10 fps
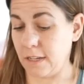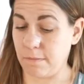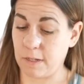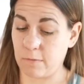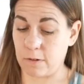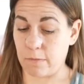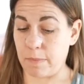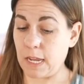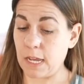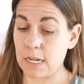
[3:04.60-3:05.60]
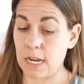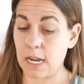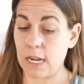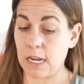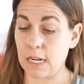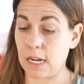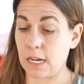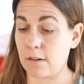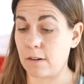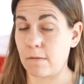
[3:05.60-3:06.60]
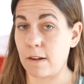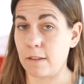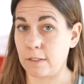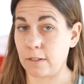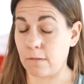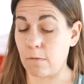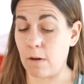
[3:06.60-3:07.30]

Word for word: gave me a little Band-Aid. I don't know why there's no